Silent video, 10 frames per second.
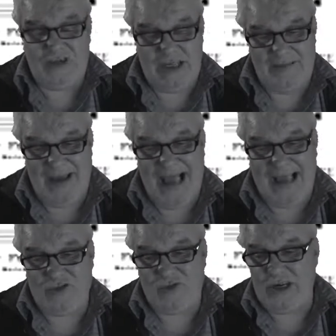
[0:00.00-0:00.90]

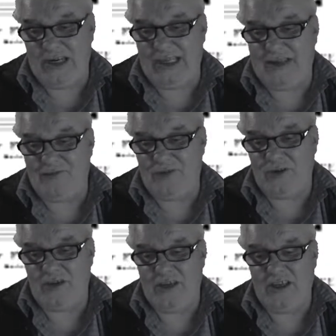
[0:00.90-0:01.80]
marks really if you
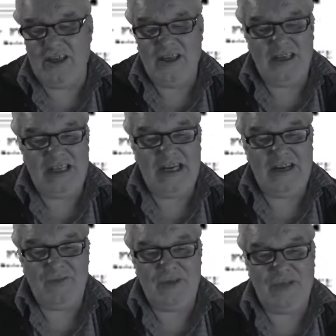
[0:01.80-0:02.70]
can get
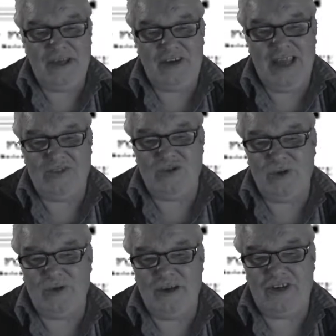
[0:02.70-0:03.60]
everything done to
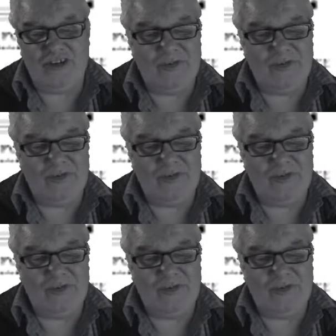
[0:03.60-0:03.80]
a reasonable